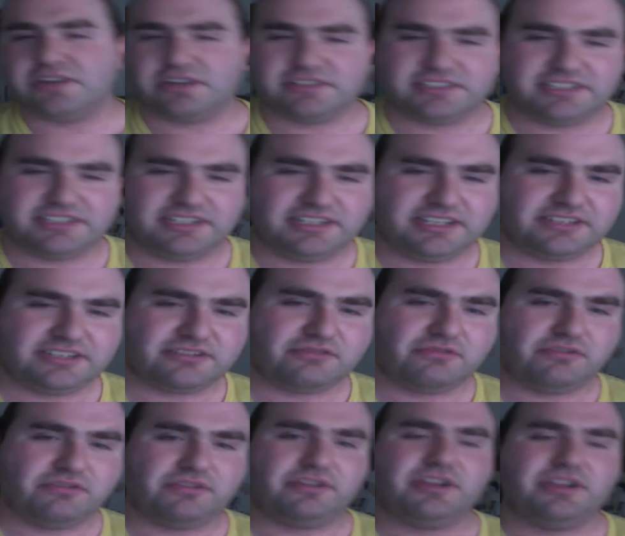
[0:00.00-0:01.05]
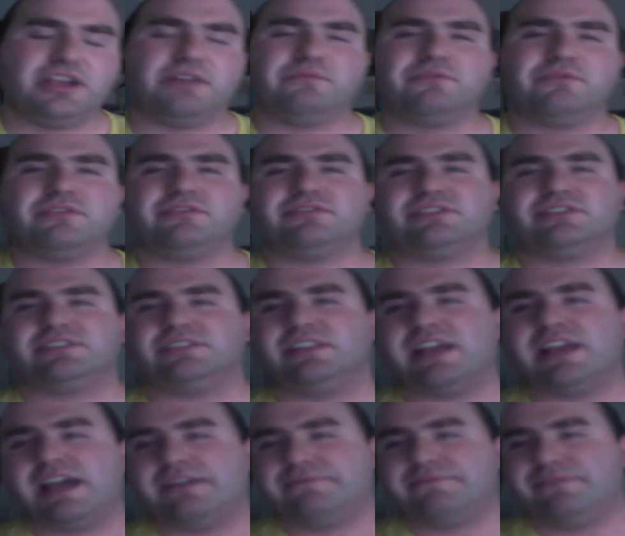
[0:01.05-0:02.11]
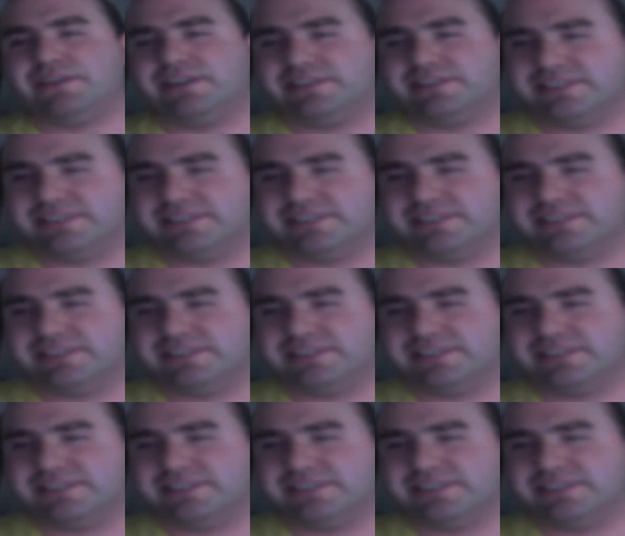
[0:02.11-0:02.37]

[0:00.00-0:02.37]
Dungeons and Discord, and were you just laughing